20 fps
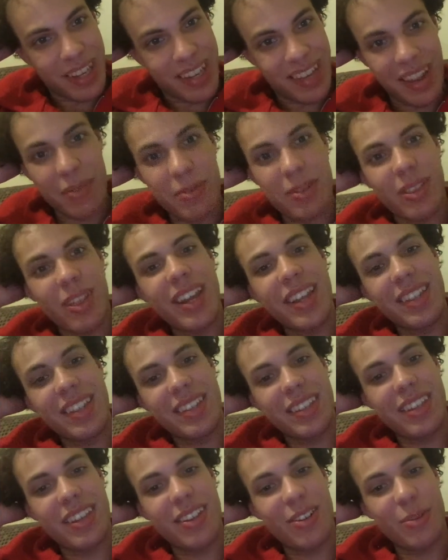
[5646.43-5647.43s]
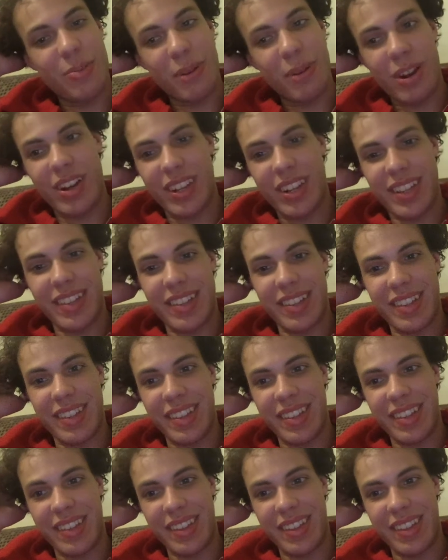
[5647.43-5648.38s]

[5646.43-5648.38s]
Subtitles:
I would like to hear Parkinson's